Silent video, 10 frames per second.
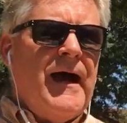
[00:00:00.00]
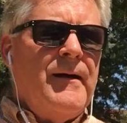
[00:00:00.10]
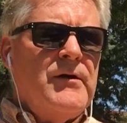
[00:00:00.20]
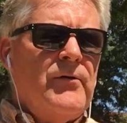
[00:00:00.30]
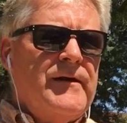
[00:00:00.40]

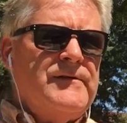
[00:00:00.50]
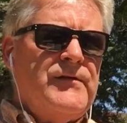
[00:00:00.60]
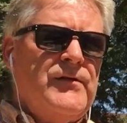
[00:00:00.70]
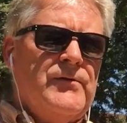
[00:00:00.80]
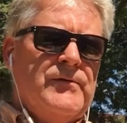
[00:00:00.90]
I'm going
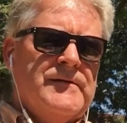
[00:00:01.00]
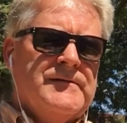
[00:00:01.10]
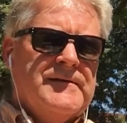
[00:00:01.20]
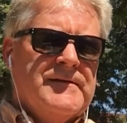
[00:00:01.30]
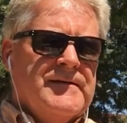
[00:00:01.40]
too.
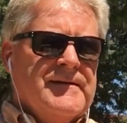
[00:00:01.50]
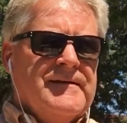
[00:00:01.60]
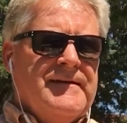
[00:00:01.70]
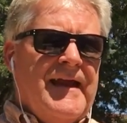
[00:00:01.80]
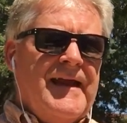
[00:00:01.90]

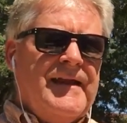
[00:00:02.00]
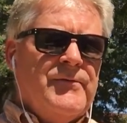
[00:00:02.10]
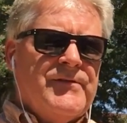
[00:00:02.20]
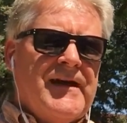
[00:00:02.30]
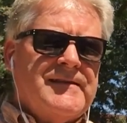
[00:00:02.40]
Danny
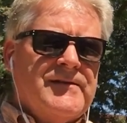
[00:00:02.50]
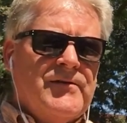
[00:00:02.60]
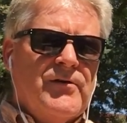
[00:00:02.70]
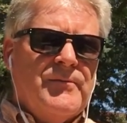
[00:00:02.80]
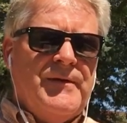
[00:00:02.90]
was at the
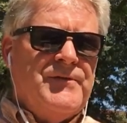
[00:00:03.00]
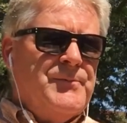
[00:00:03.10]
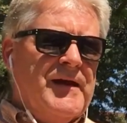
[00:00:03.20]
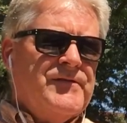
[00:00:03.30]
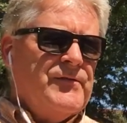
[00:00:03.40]
door. Ms.
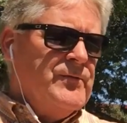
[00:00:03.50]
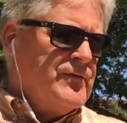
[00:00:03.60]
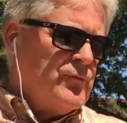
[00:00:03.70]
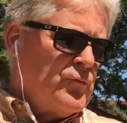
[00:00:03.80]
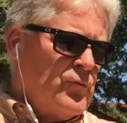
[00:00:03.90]
Benson
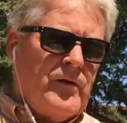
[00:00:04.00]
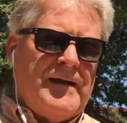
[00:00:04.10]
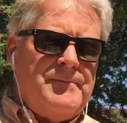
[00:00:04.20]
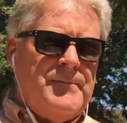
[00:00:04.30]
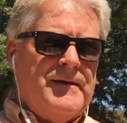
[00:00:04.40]
was
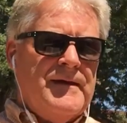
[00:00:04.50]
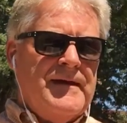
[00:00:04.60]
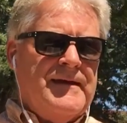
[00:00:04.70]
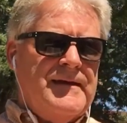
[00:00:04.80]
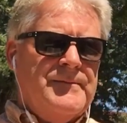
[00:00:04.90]
right
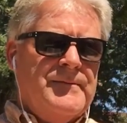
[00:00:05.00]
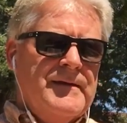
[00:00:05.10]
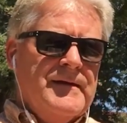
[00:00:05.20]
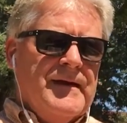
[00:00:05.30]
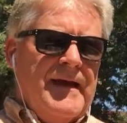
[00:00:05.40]
behind him.
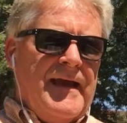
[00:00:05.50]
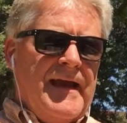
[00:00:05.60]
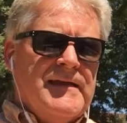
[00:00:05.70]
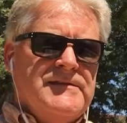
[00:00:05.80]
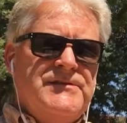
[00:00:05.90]

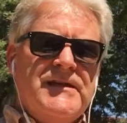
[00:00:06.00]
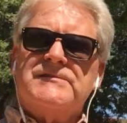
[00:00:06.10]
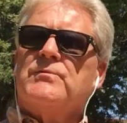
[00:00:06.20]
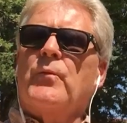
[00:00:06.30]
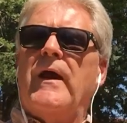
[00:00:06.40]
And
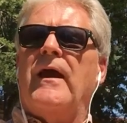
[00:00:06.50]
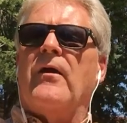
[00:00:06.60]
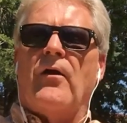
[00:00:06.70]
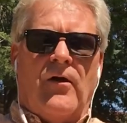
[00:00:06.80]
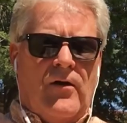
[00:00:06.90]
just
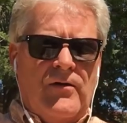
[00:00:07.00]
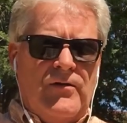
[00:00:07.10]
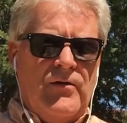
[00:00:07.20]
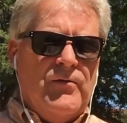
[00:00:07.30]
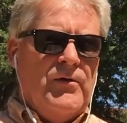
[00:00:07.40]
where are
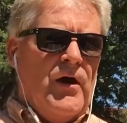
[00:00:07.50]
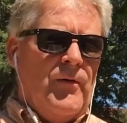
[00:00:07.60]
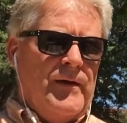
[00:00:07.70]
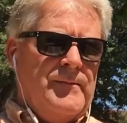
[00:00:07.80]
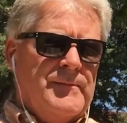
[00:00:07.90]
you
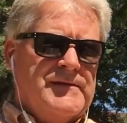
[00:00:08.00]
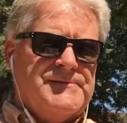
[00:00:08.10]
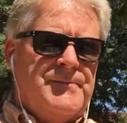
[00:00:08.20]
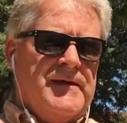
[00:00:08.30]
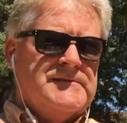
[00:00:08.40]
going?
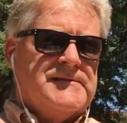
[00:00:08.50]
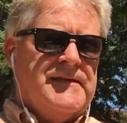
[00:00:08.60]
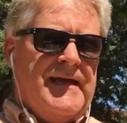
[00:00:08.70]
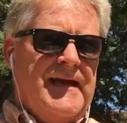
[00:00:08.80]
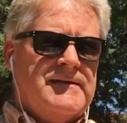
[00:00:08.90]
Ms.
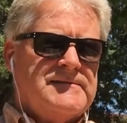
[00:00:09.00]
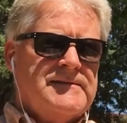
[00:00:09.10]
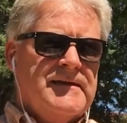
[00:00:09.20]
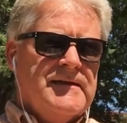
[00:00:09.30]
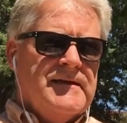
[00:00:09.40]
Benson
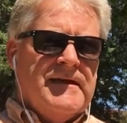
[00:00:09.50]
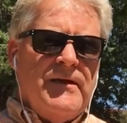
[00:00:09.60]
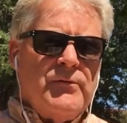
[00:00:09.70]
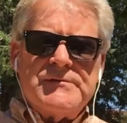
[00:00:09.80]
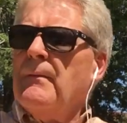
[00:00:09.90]
asked.
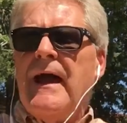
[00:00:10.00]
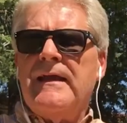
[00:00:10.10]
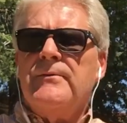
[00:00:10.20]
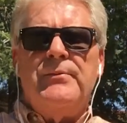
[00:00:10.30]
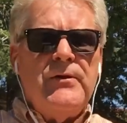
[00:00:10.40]
It was my
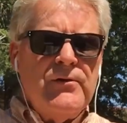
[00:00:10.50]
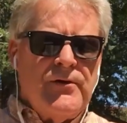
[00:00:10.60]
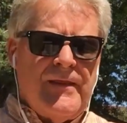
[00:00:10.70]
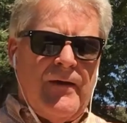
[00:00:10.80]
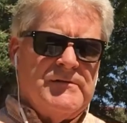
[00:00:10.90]

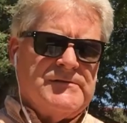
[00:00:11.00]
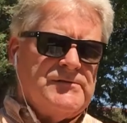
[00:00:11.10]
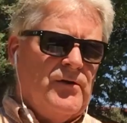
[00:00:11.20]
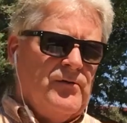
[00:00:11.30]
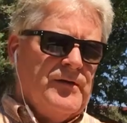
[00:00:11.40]
computer that was
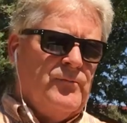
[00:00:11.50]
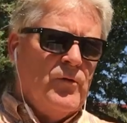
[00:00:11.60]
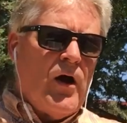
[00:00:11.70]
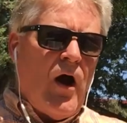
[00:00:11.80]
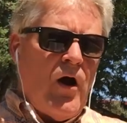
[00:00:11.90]
stolen.
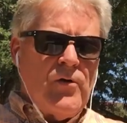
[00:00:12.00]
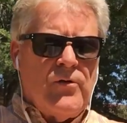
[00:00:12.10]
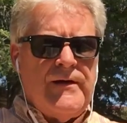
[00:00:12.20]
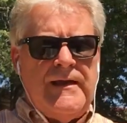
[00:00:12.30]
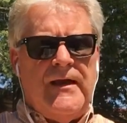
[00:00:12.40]
We're all
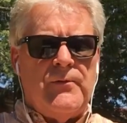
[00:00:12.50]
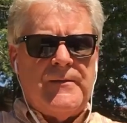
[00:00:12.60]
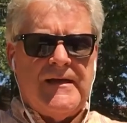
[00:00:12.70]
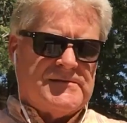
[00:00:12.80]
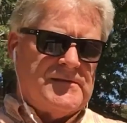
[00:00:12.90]
going to help
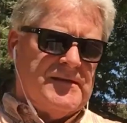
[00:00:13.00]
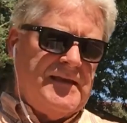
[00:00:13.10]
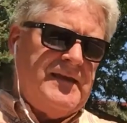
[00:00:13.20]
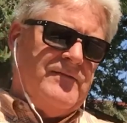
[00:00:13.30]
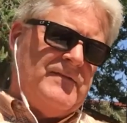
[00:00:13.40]
catch the
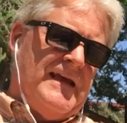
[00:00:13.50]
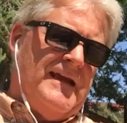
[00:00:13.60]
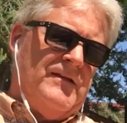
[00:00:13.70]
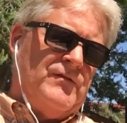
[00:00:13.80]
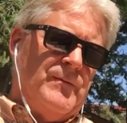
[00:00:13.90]
thieves,
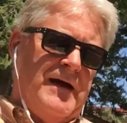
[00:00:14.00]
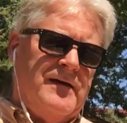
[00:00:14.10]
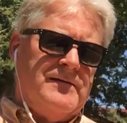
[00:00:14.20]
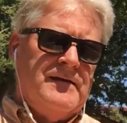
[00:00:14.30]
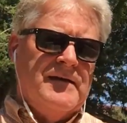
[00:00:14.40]
Danny
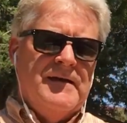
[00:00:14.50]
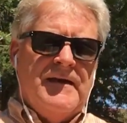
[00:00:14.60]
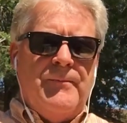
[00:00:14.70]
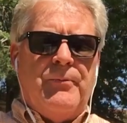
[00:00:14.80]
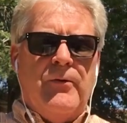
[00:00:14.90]
smiled.
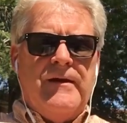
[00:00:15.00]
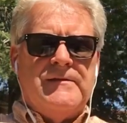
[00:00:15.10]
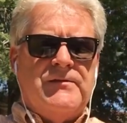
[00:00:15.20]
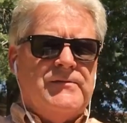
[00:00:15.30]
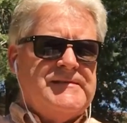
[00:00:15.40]
He
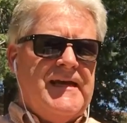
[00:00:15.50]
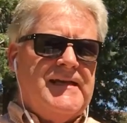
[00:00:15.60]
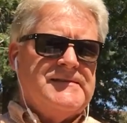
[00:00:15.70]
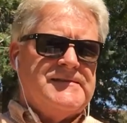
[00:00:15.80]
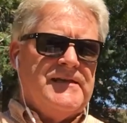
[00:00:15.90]
pointed to his
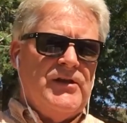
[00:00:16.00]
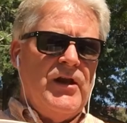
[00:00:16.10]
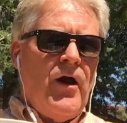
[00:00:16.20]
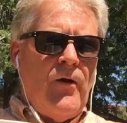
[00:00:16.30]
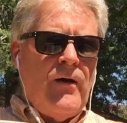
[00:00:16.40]
head and said, you
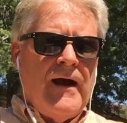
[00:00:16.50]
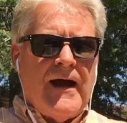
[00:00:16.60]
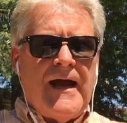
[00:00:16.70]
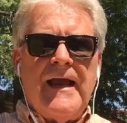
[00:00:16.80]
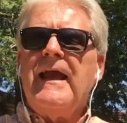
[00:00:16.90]
know,
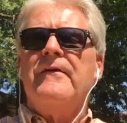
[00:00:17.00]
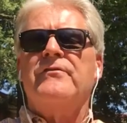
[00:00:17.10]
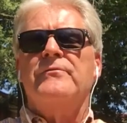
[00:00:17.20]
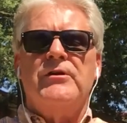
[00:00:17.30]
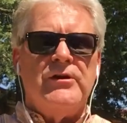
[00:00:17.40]
I have
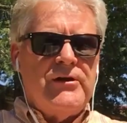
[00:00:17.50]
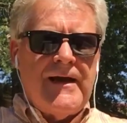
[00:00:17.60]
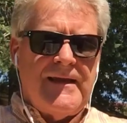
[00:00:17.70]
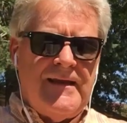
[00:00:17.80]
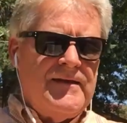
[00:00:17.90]
some good
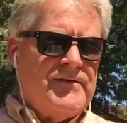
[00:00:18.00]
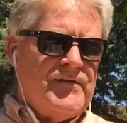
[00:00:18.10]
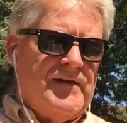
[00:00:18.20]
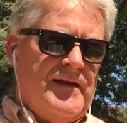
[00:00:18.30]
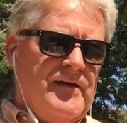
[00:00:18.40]
ideas
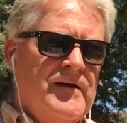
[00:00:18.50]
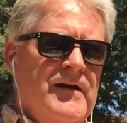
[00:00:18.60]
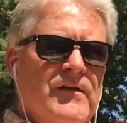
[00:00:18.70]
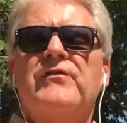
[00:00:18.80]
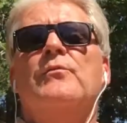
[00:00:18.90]
in here,
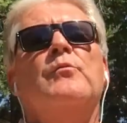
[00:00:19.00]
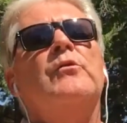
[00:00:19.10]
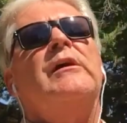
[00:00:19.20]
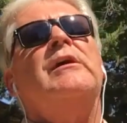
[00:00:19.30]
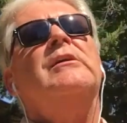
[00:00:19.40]
some
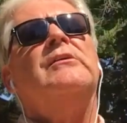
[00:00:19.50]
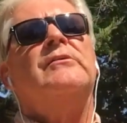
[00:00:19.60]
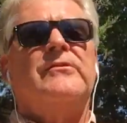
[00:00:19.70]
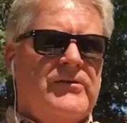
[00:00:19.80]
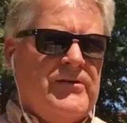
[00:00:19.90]

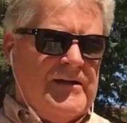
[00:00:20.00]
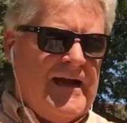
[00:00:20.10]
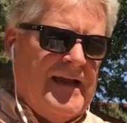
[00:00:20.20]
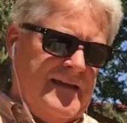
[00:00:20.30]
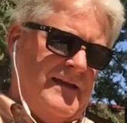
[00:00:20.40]
real good
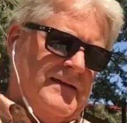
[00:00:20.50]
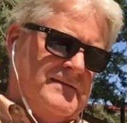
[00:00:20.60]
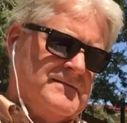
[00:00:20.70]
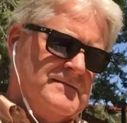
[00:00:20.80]
ideas.